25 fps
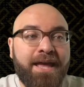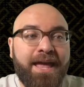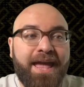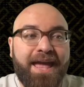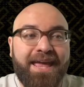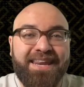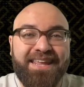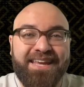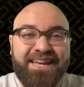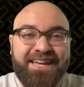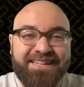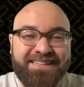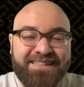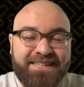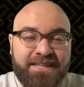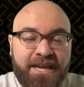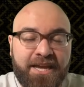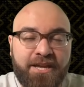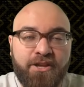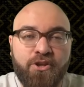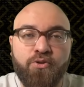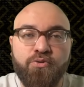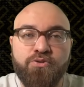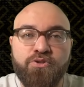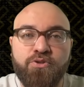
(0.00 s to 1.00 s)
and he
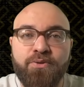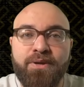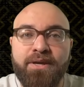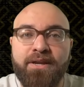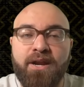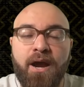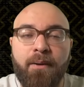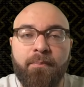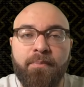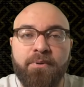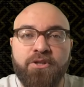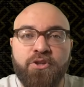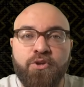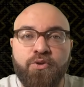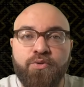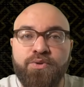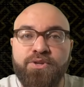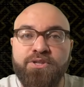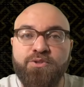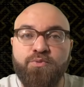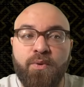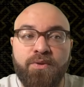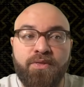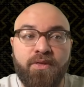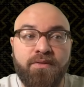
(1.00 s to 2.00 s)
continues to get
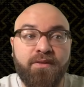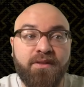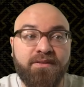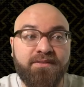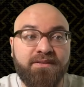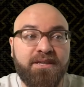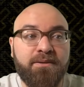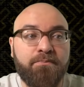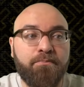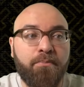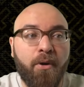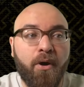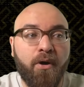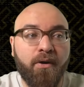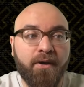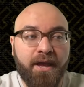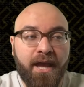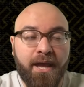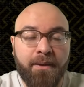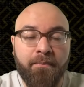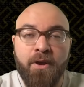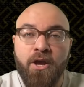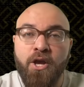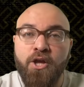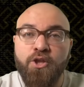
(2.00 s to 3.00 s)
opportunities within the deep ball
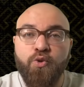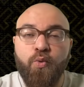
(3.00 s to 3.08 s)
game,